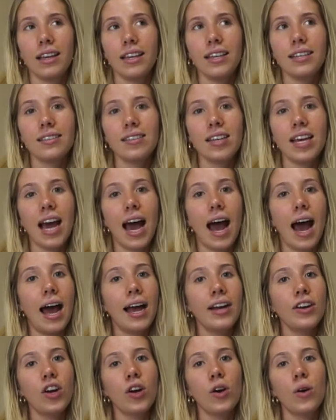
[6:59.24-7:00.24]
You see, I
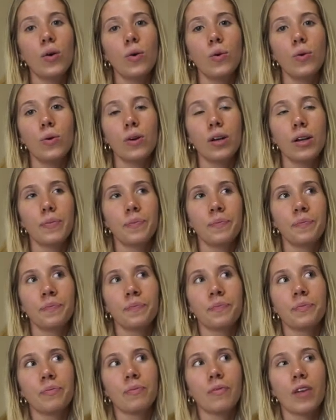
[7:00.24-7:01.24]
know
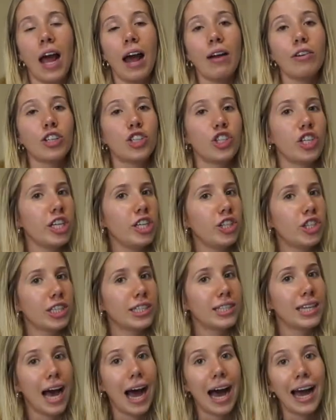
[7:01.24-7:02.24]
how to change a
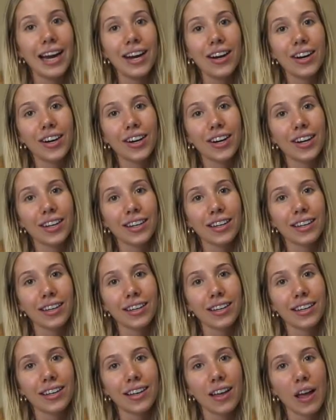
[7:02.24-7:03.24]
tire,
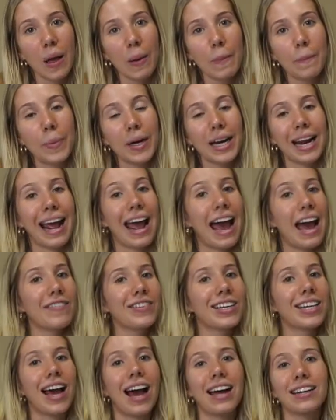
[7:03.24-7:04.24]
but I
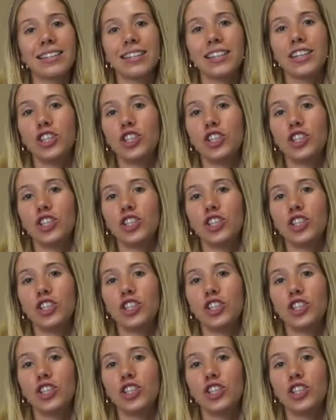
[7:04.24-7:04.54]
haven't gotten to the